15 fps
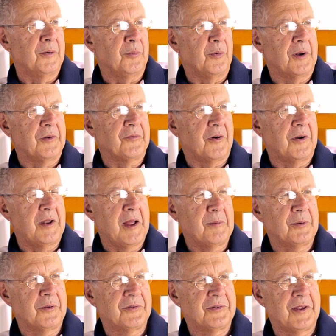One of our
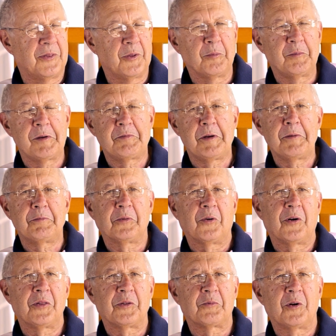neighbors said, there'll be people on the